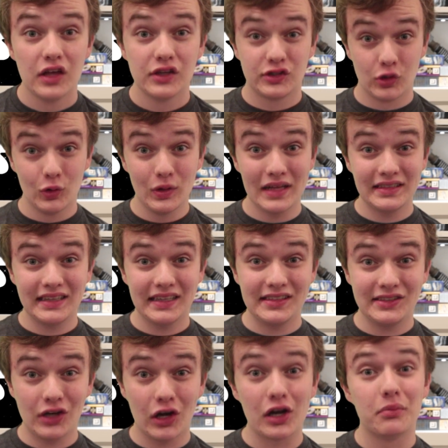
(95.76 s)
So let's get
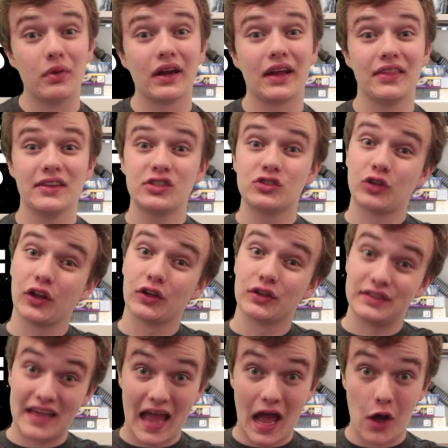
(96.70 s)
started breaking this trailer
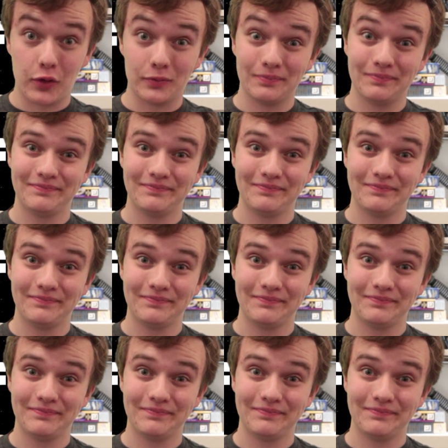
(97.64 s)
down.